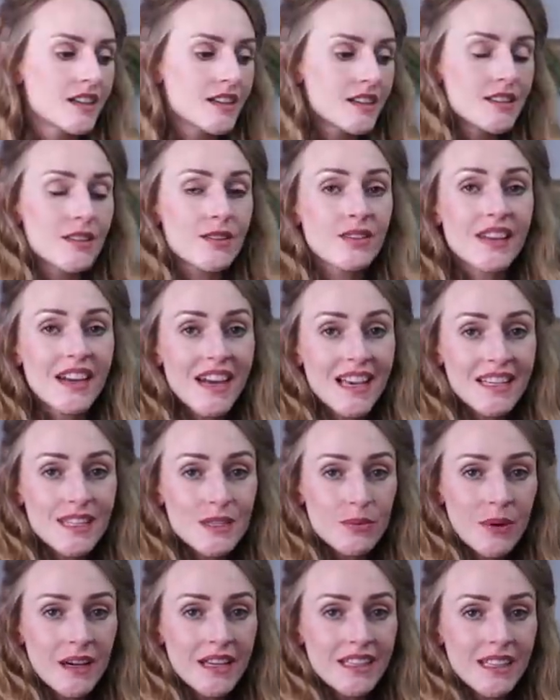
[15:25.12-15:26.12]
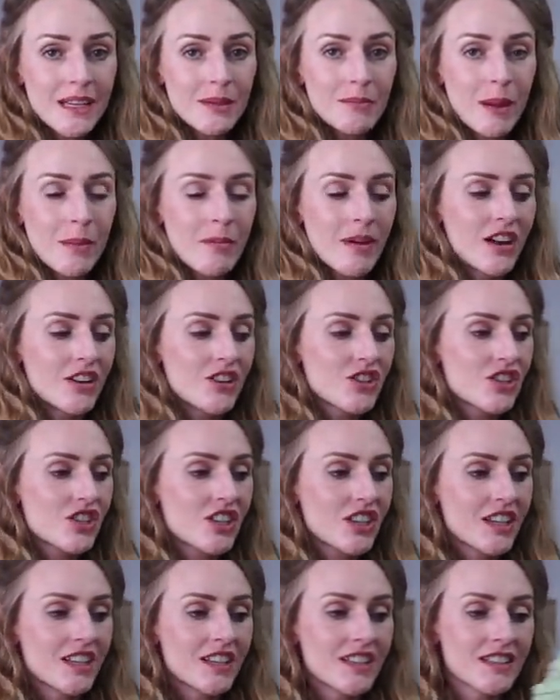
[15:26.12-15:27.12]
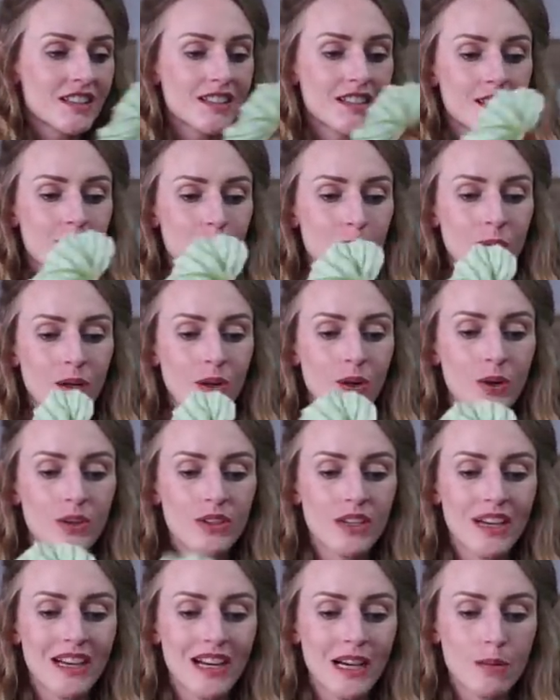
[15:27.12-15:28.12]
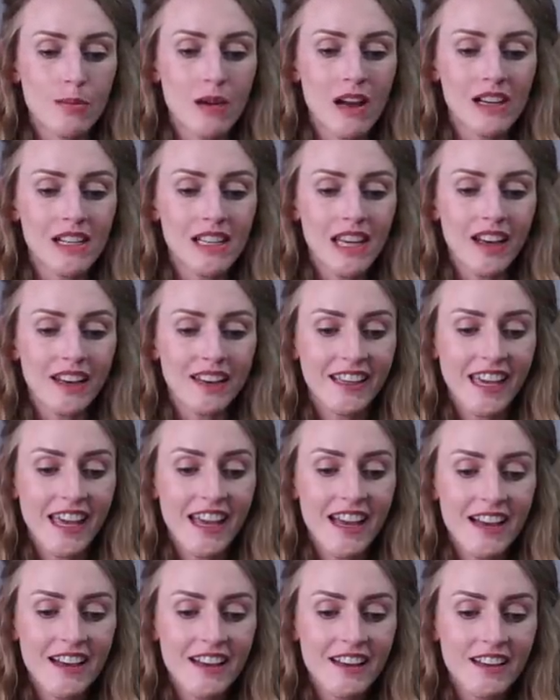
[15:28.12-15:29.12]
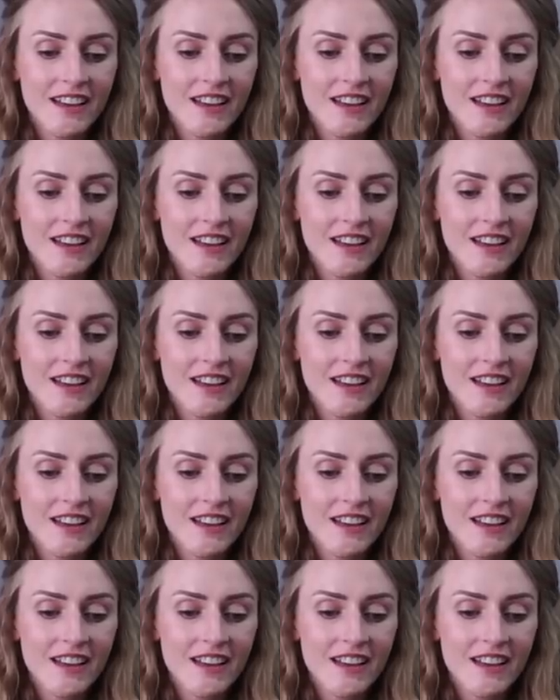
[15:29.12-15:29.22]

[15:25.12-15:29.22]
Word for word: So the next one in my bunch is Begonia Abel Carrière.